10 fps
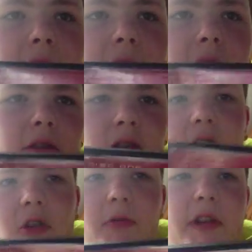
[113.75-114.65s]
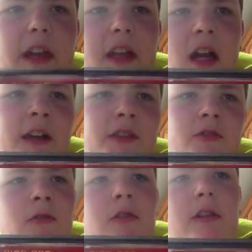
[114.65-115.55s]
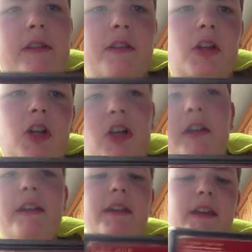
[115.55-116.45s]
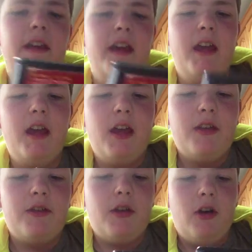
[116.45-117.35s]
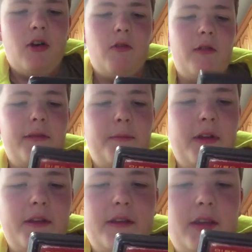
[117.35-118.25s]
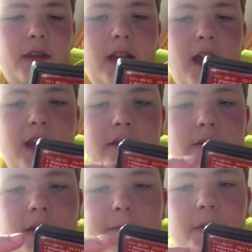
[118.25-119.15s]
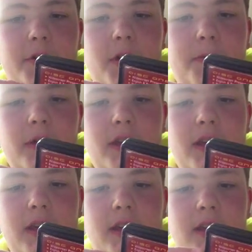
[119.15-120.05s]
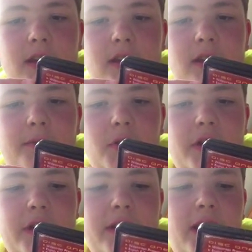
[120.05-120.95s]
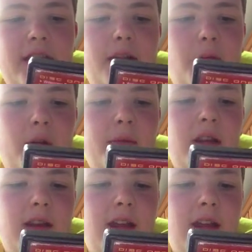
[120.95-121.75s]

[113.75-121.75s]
a normal kid in high school. He's a nerd. But his class goes on a field trip to the university science department,